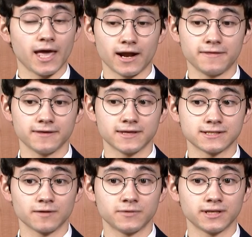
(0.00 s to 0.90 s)
And I think
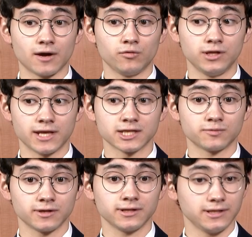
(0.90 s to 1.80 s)
it's something that we
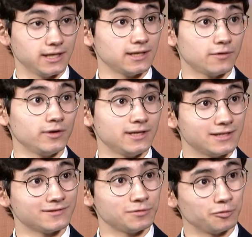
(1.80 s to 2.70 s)
desperately need, and we
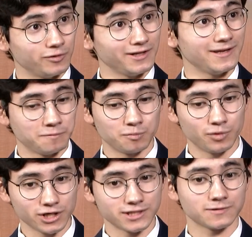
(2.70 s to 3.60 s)
need to really
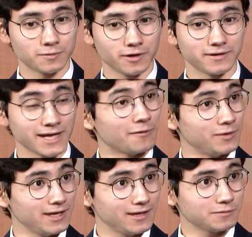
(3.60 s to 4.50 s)
push town
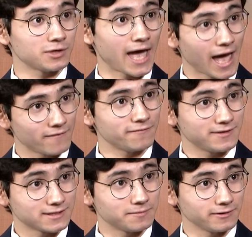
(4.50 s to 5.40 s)
meeting to have a
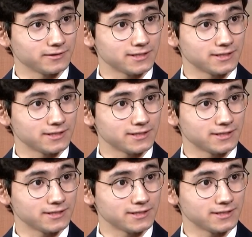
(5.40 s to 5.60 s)
feasibility